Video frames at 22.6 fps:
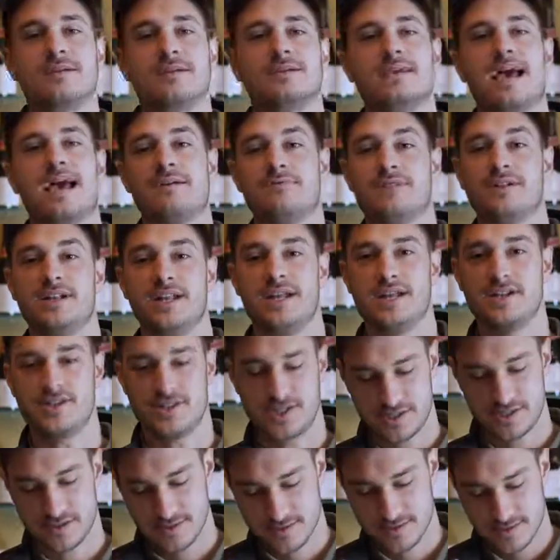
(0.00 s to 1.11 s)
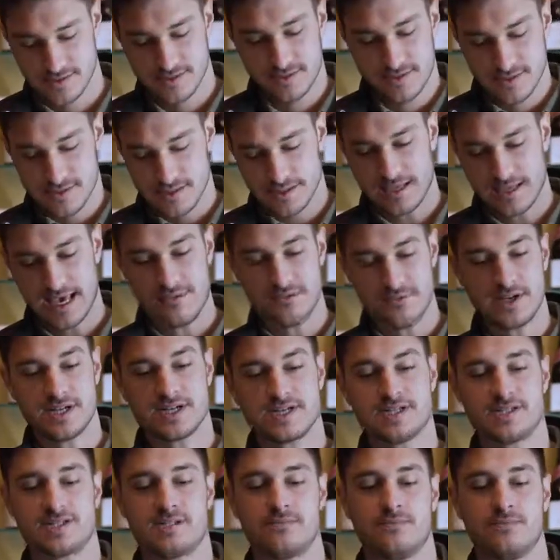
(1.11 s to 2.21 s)
Cavendish. Cavendish
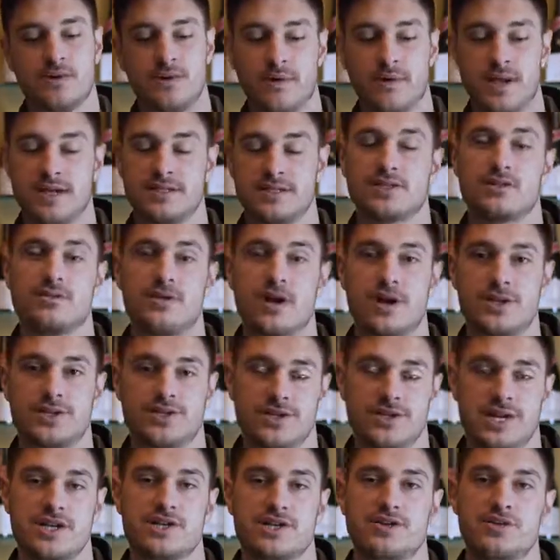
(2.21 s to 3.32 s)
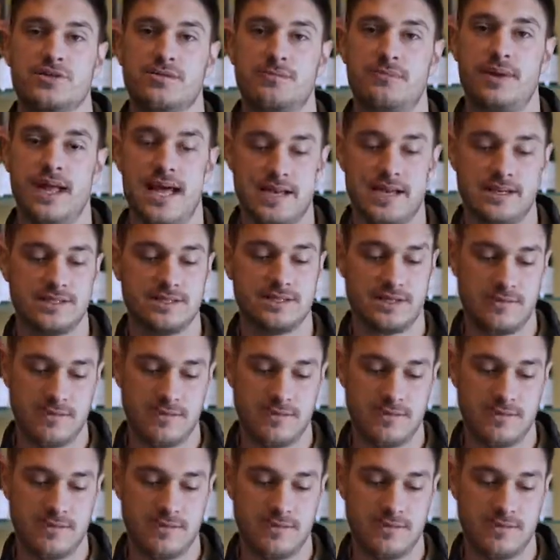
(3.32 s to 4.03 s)
is what we like to call our traditional blend